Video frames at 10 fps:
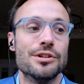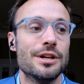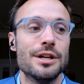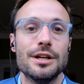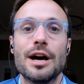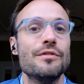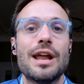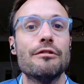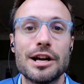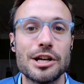have never
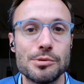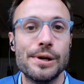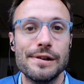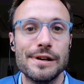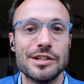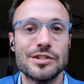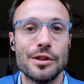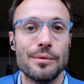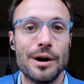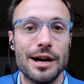experienced
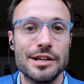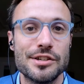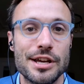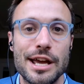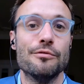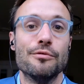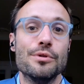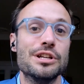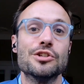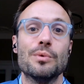otherwise if we just
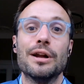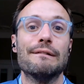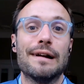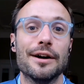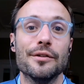went round